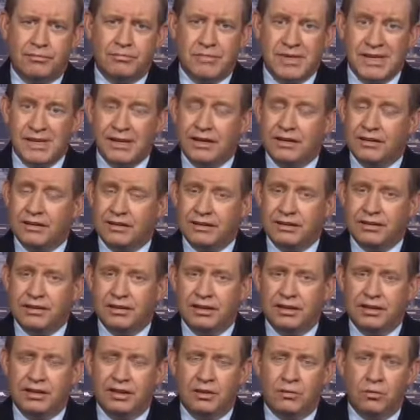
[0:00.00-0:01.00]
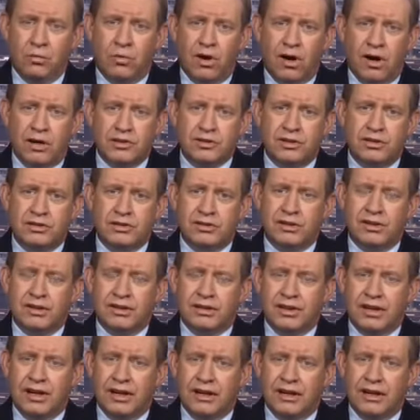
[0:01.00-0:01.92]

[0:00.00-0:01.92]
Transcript: men in Washington.